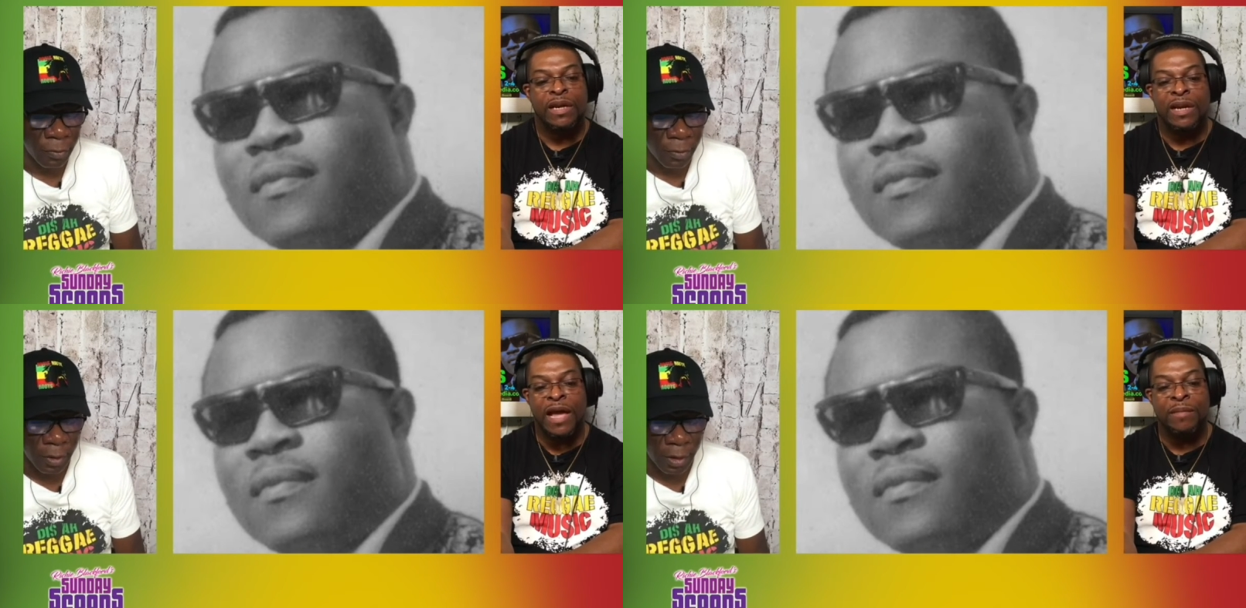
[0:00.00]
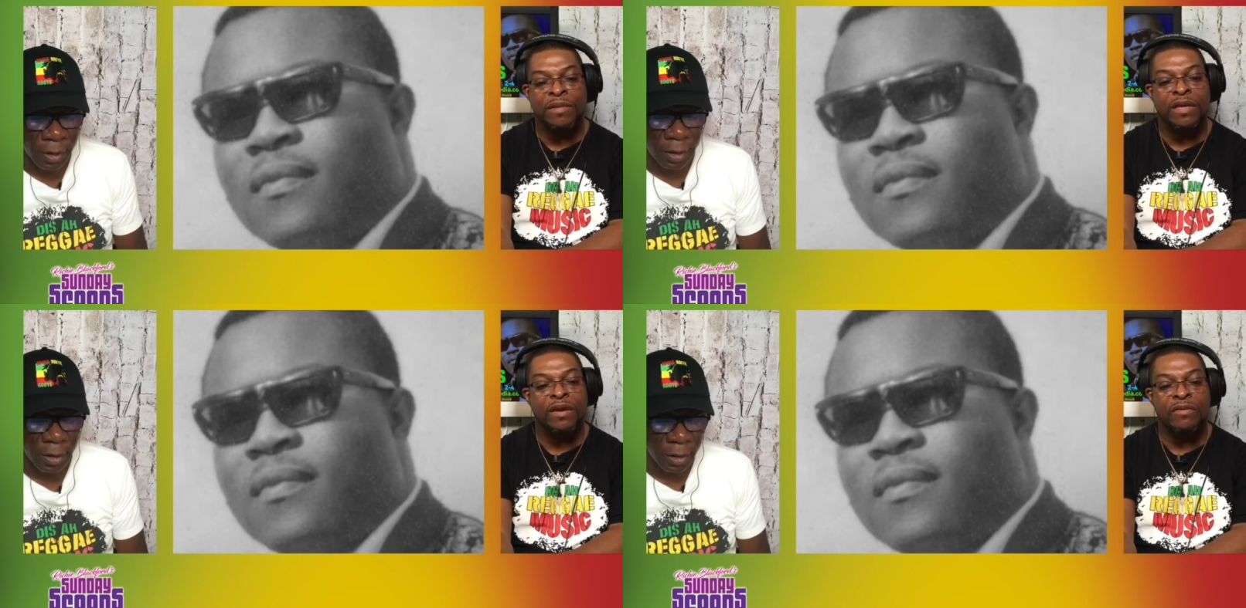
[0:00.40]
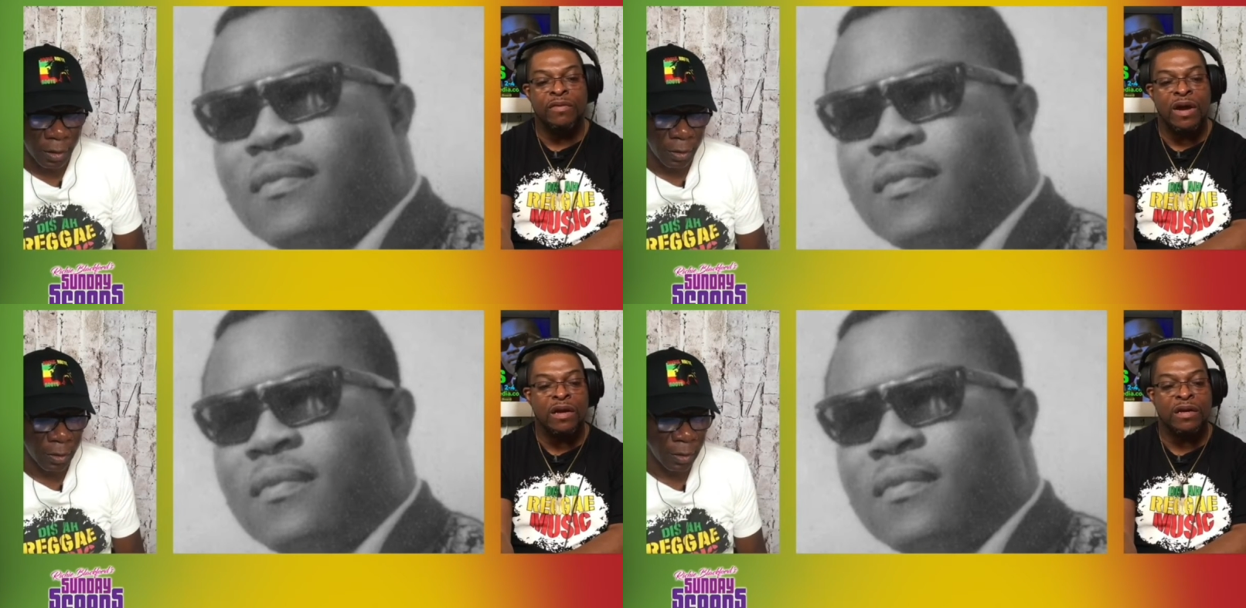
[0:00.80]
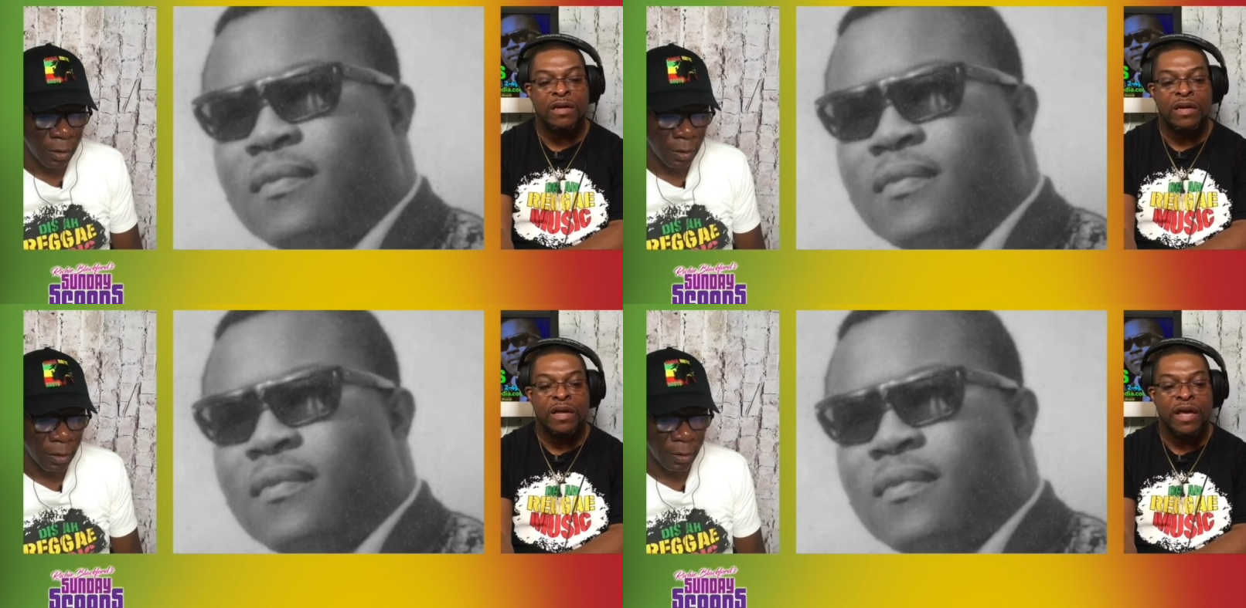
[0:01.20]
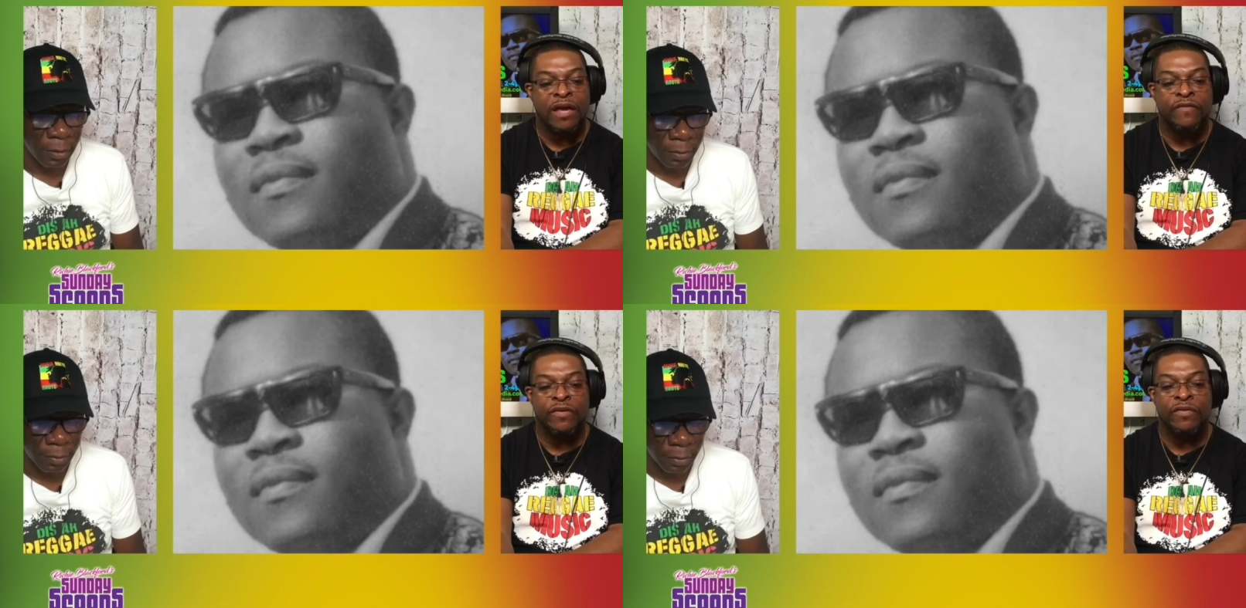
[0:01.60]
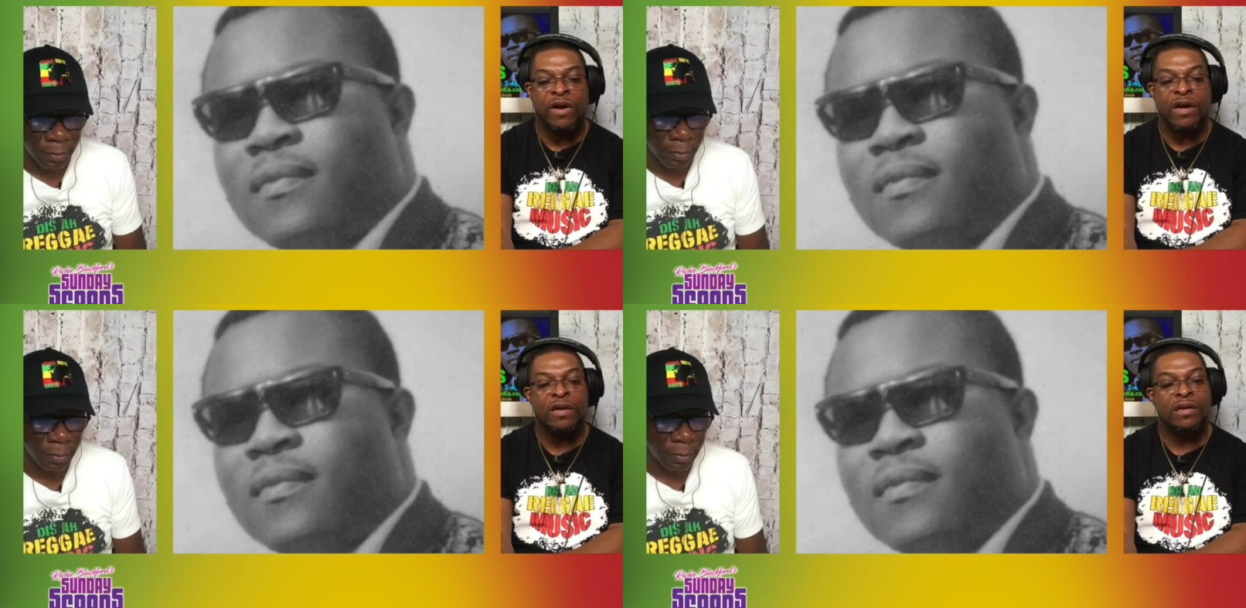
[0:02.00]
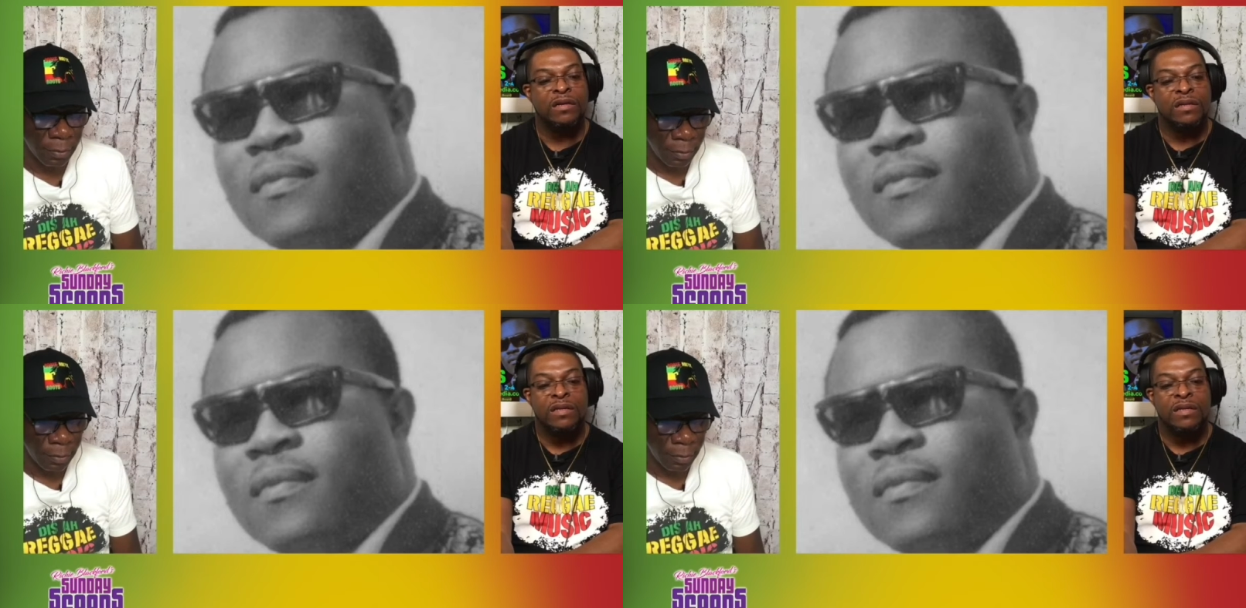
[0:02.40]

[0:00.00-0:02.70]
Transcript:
Speaker 1: lime key rock, heavy rock,